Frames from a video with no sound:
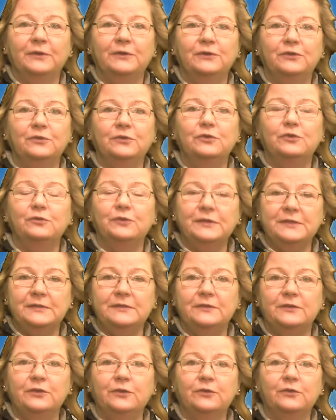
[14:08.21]
to increase
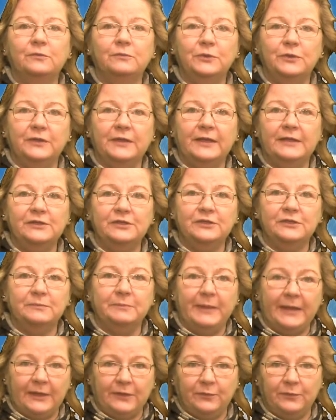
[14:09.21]
your communications
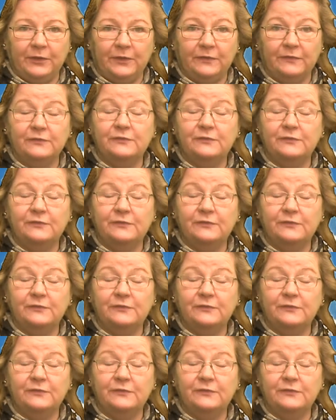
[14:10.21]
bandwidth.